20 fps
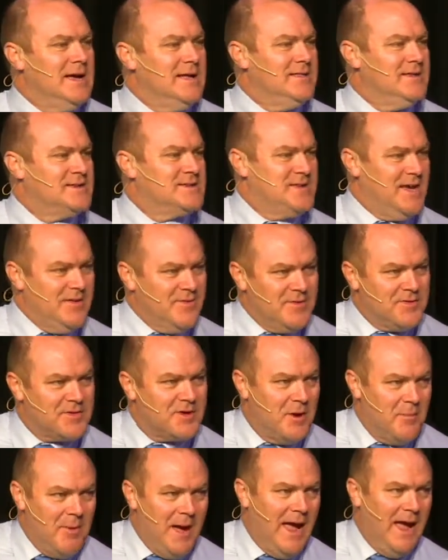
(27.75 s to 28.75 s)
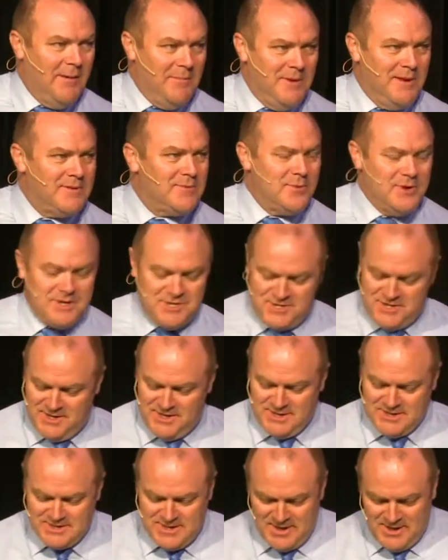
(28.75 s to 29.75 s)
the seventh commandment, which
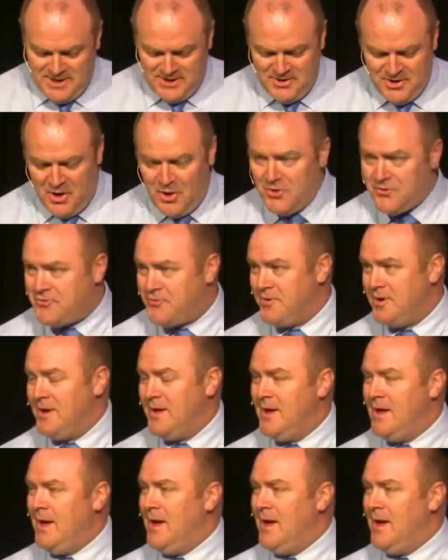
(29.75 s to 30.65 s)
is adultery.